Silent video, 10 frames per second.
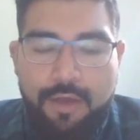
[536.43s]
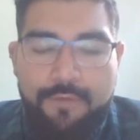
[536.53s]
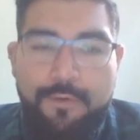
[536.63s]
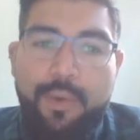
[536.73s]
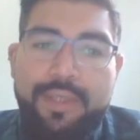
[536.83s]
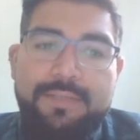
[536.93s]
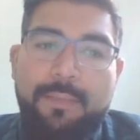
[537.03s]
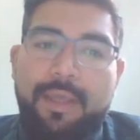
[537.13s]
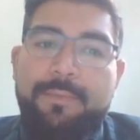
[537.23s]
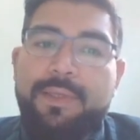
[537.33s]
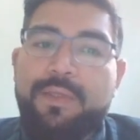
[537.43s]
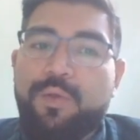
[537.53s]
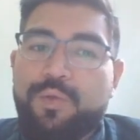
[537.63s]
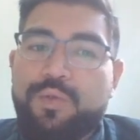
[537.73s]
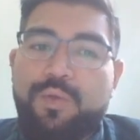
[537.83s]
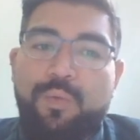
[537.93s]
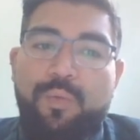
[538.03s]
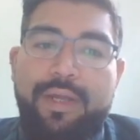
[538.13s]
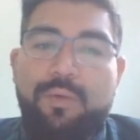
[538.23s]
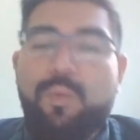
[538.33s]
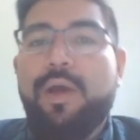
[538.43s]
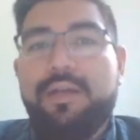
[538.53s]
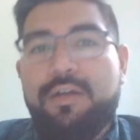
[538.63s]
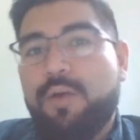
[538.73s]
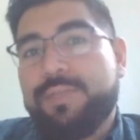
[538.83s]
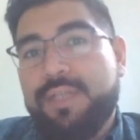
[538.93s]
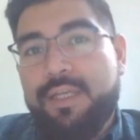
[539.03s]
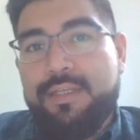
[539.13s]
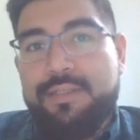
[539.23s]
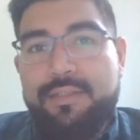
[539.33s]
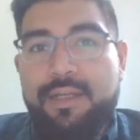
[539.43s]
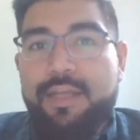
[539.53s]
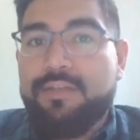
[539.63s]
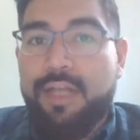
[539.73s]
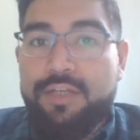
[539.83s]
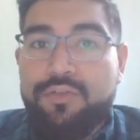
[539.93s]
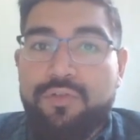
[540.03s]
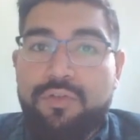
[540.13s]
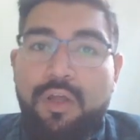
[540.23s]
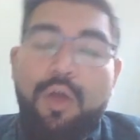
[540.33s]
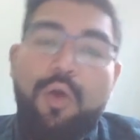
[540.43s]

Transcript: Focus may be used when one object is in isolation